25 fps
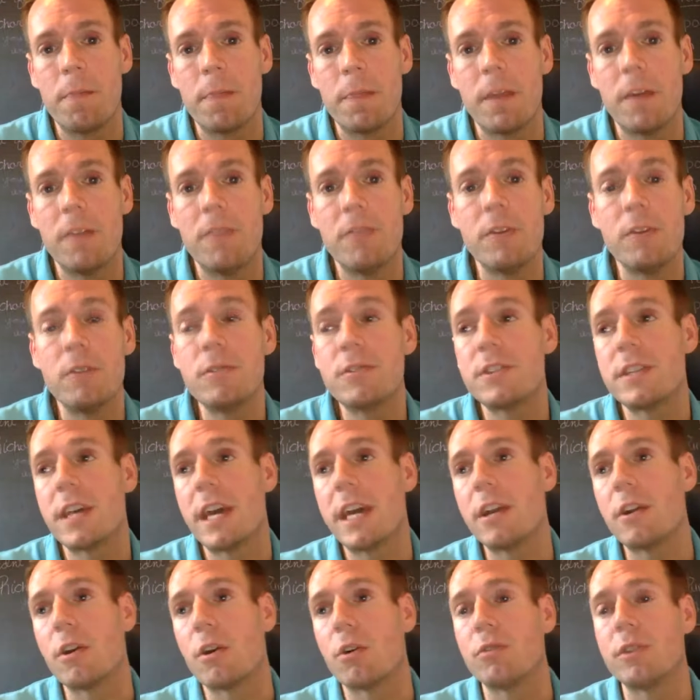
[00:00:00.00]
If you
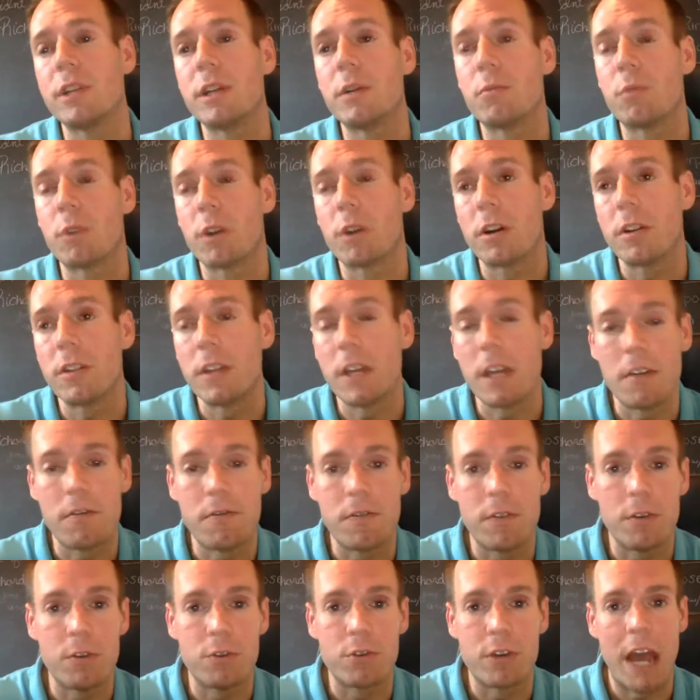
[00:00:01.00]
say you're only worthy
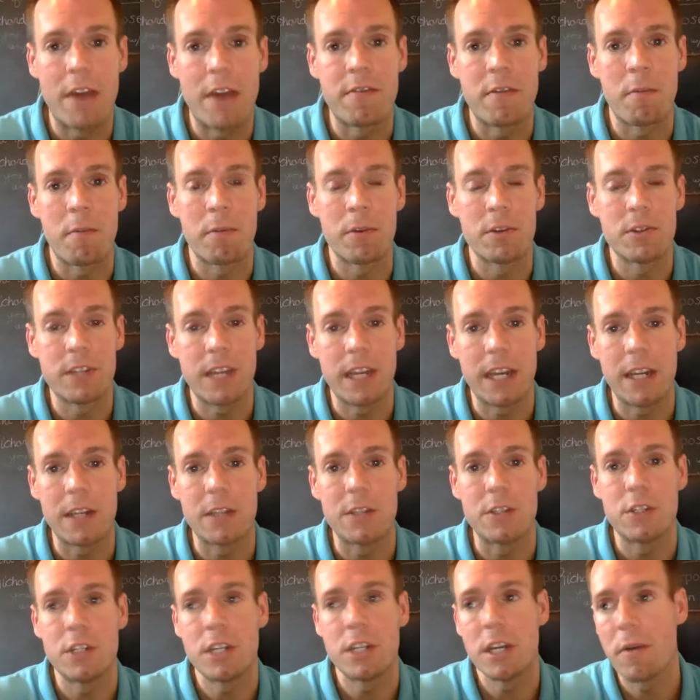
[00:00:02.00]
if you drive a
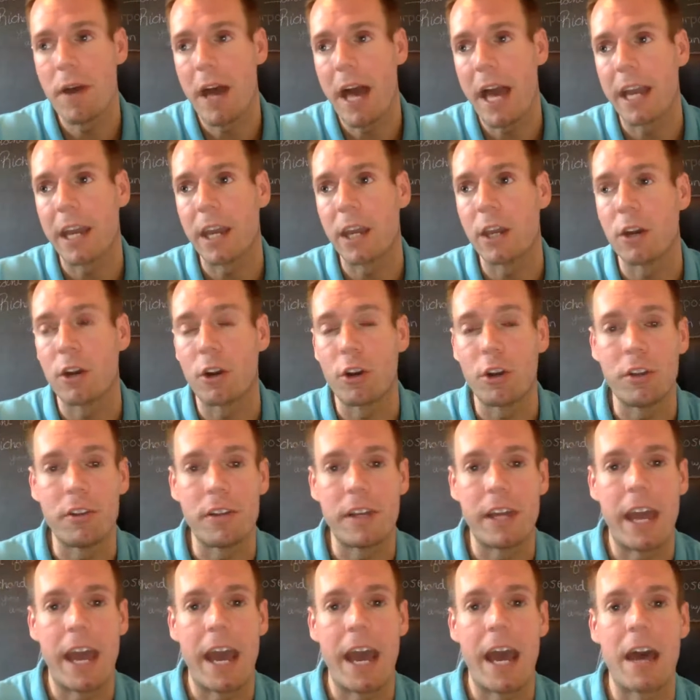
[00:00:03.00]
Mercedes G-Wagon, or you
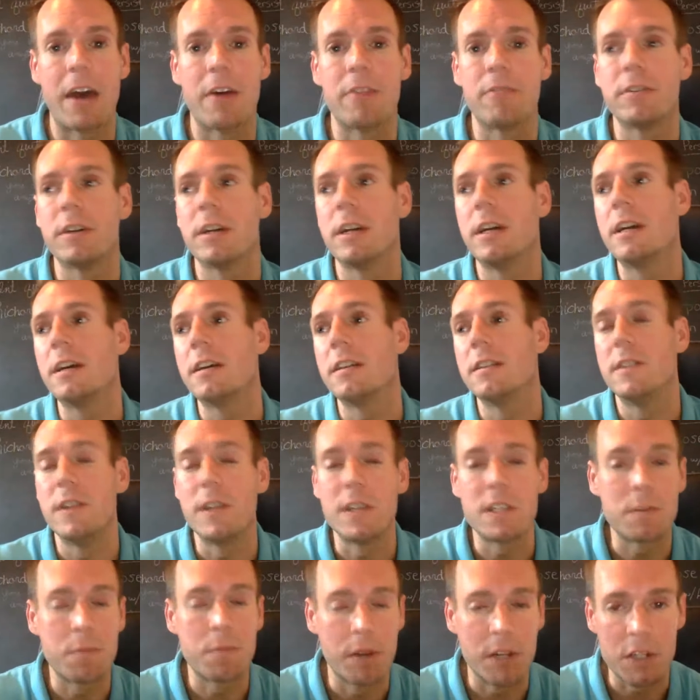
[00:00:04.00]
only have
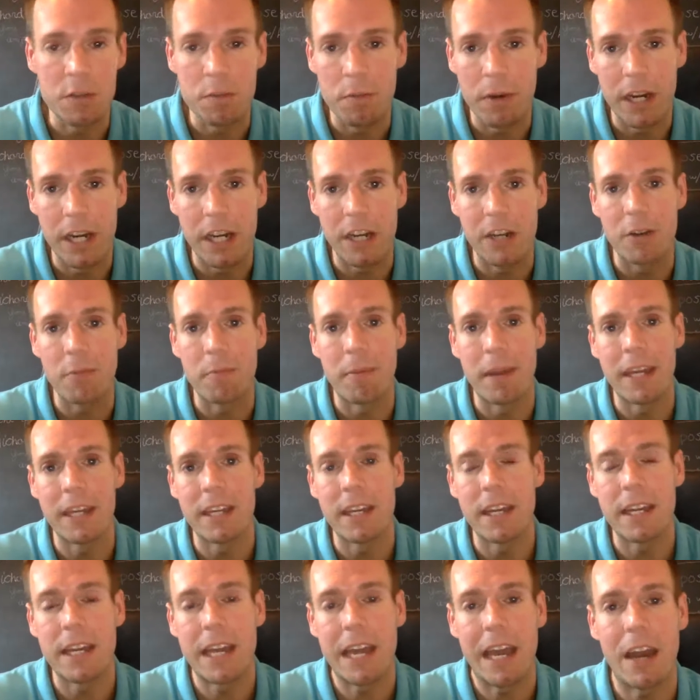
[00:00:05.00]
this much money in your
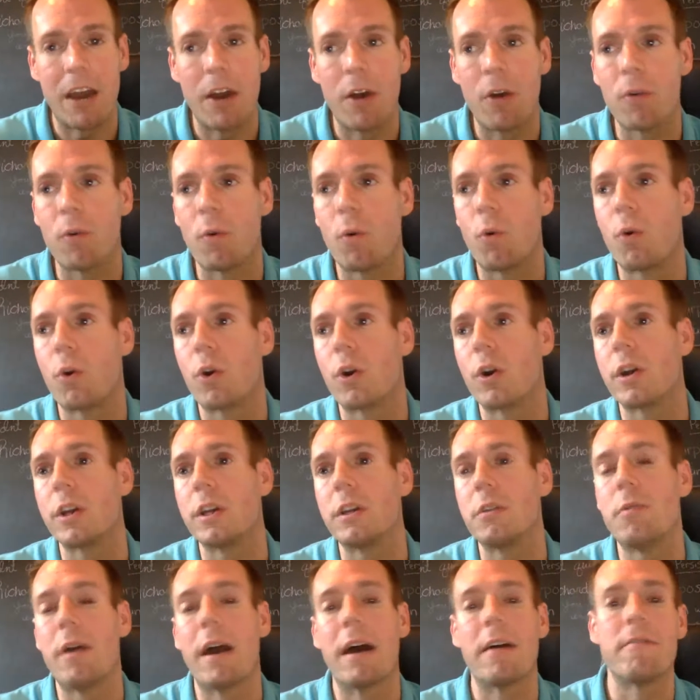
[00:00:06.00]
bank account, or
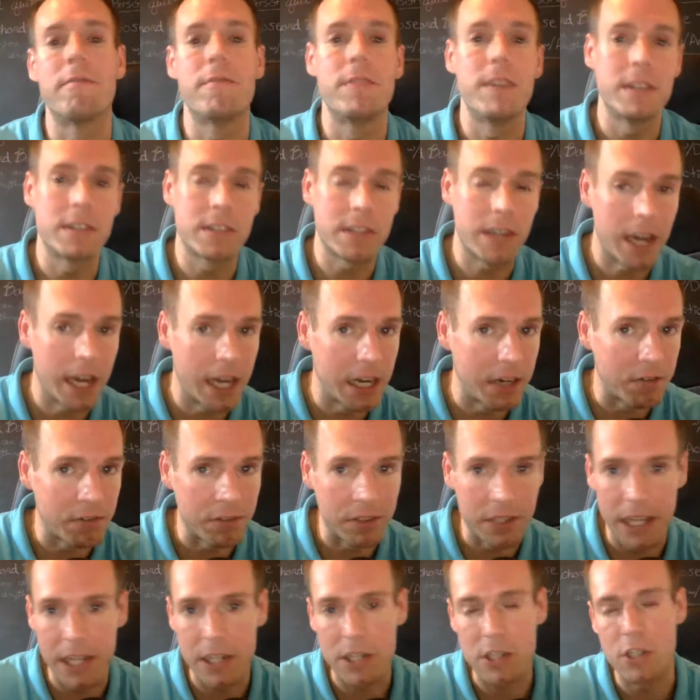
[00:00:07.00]
you have this kind of
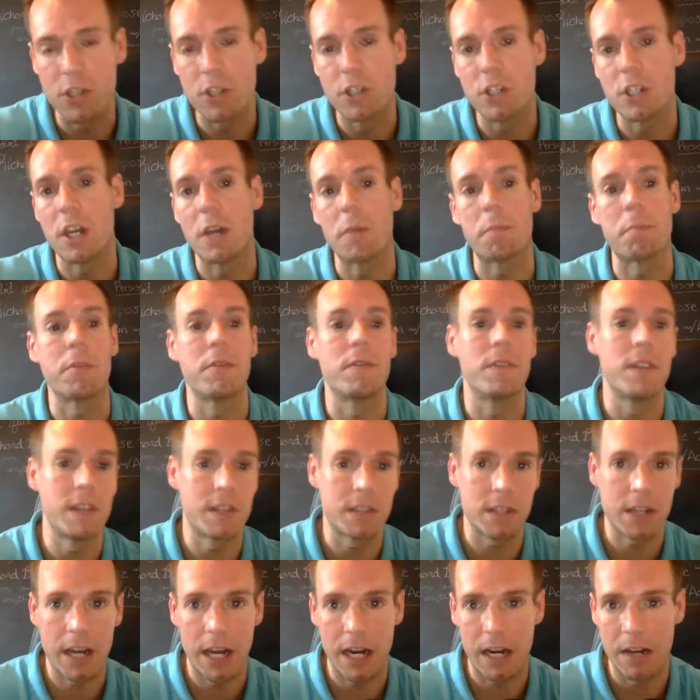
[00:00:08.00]
relationship or
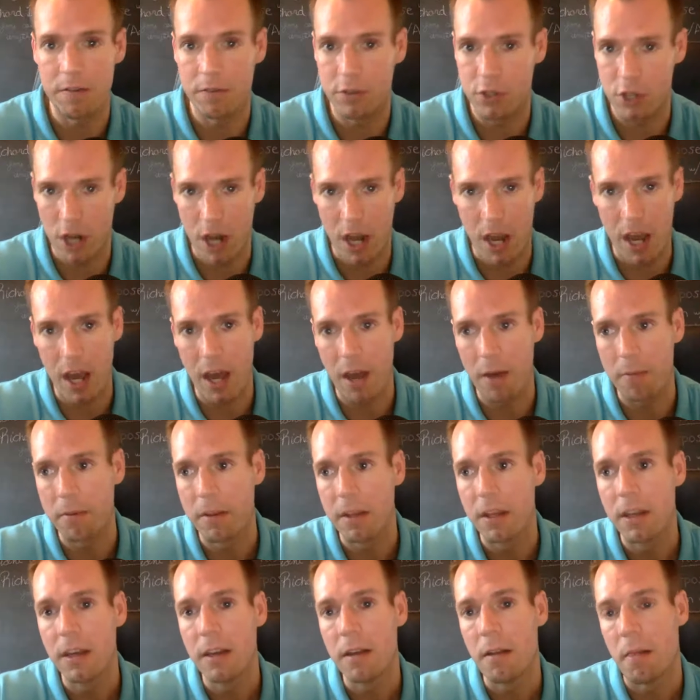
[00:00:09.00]
this kind of job,
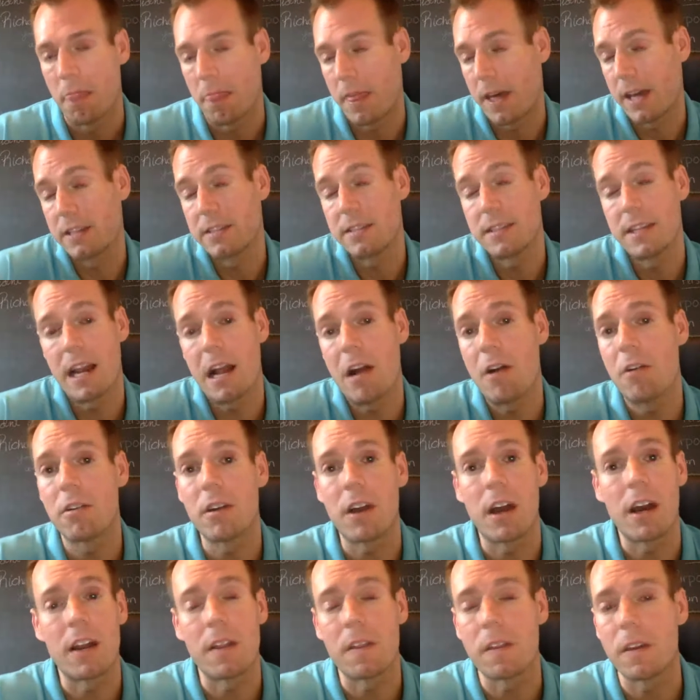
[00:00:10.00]
that's not how
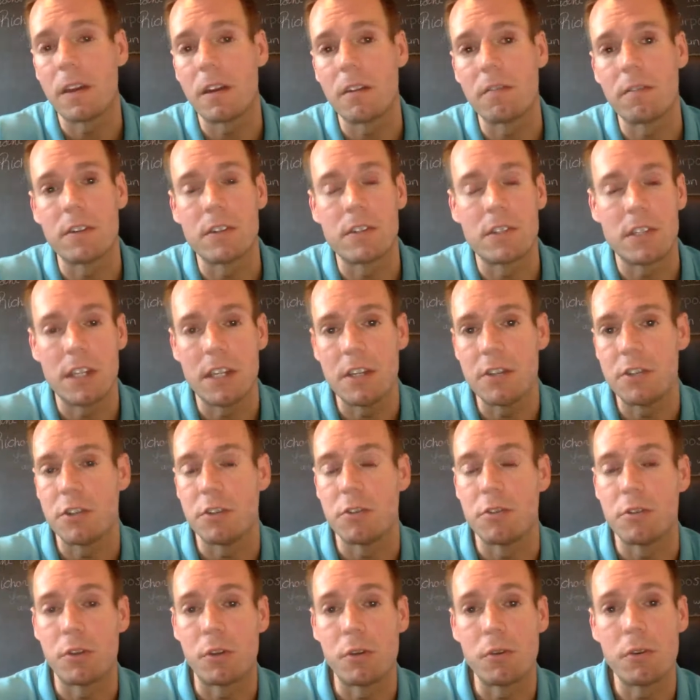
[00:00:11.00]
God in the universe sees
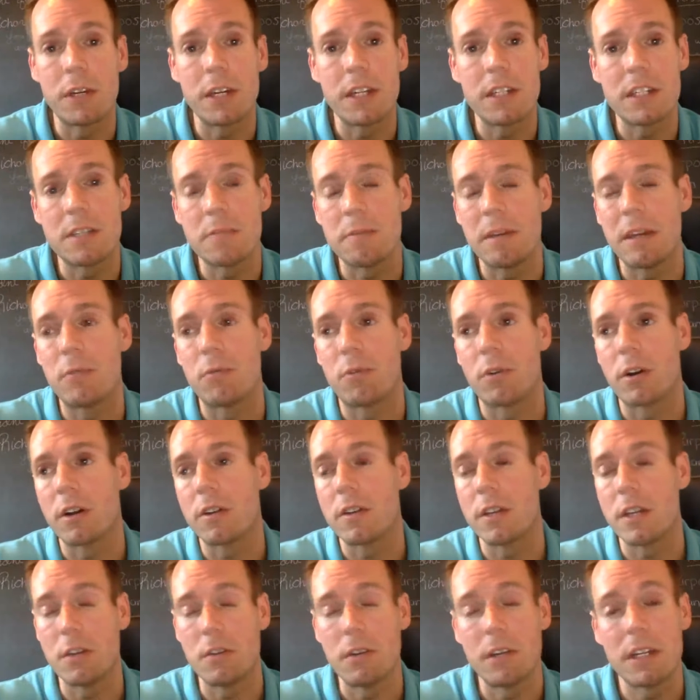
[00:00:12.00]
you. You get to be
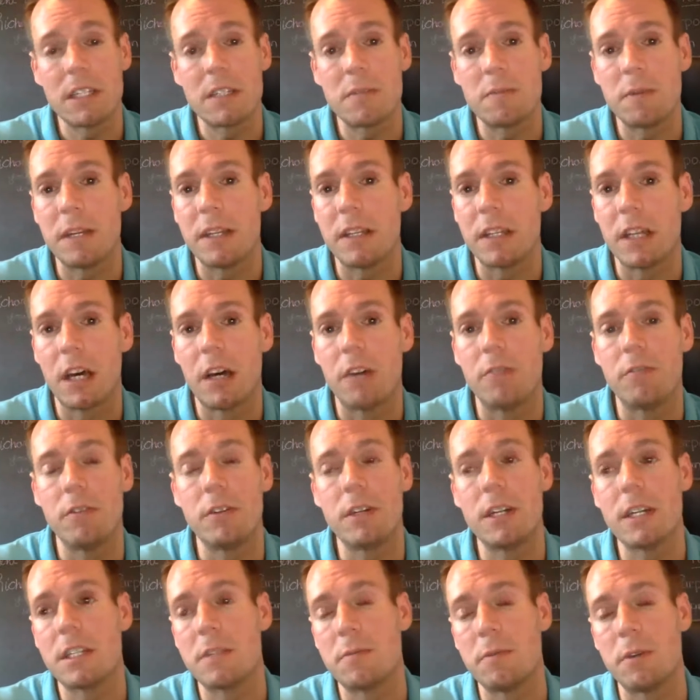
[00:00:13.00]
worthy, you get to be loved,
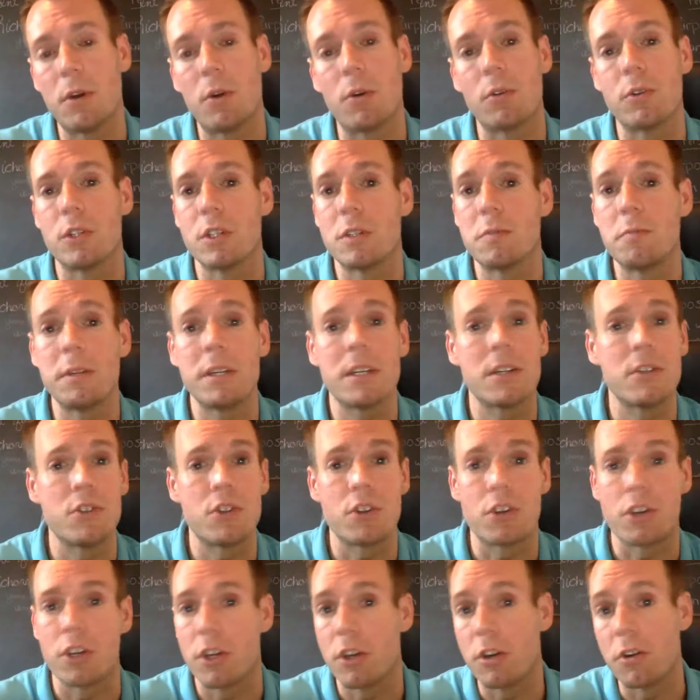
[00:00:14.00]
you get to be whole just
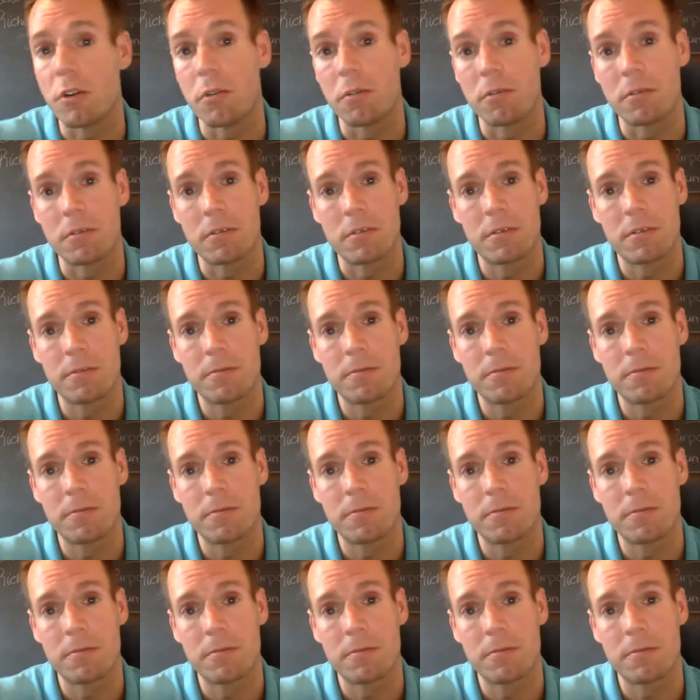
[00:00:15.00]
because you're you.